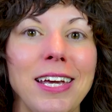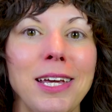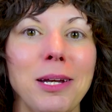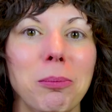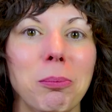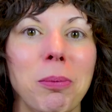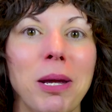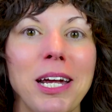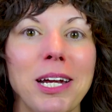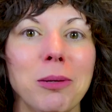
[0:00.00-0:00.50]

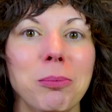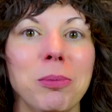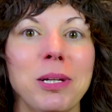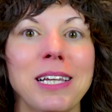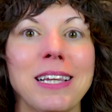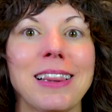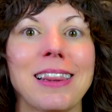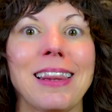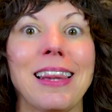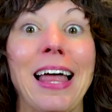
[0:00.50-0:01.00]
It made
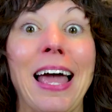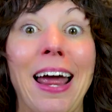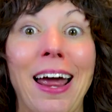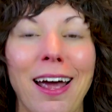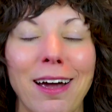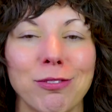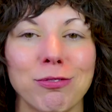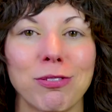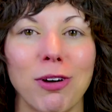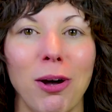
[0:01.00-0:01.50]
me
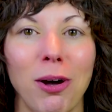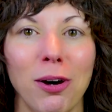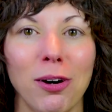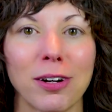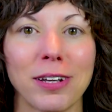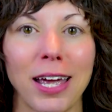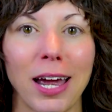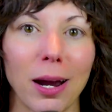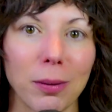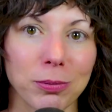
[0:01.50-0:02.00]
laugh,
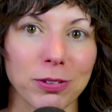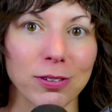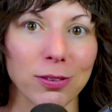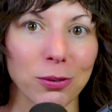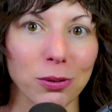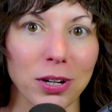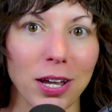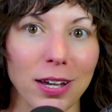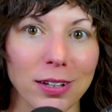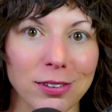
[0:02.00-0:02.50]
all caps
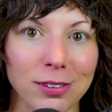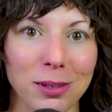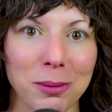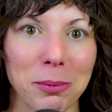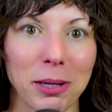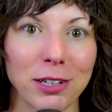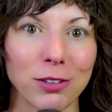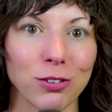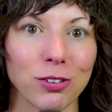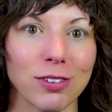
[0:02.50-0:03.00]
and 3
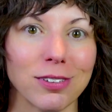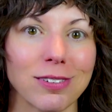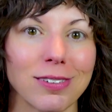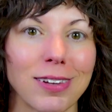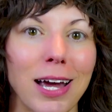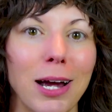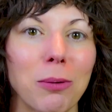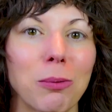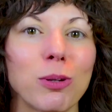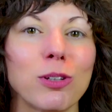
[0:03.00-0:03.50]
exclamations.
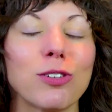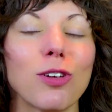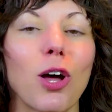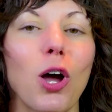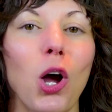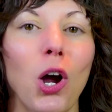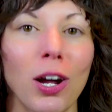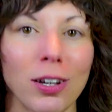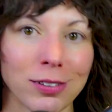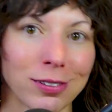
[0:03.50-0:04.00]
That was
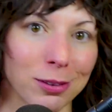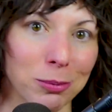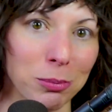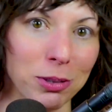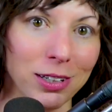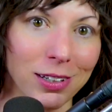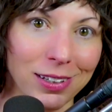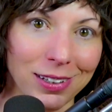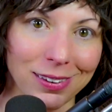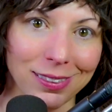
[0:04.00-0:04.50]
awesome,
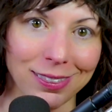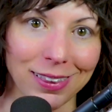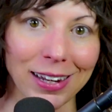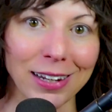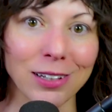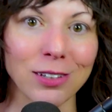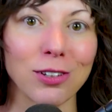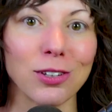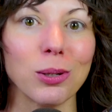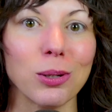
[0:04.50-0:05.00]
Nikki.
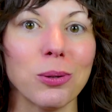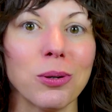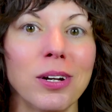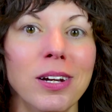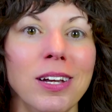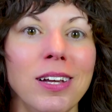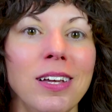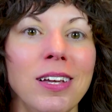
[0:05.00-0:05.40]
Thank you.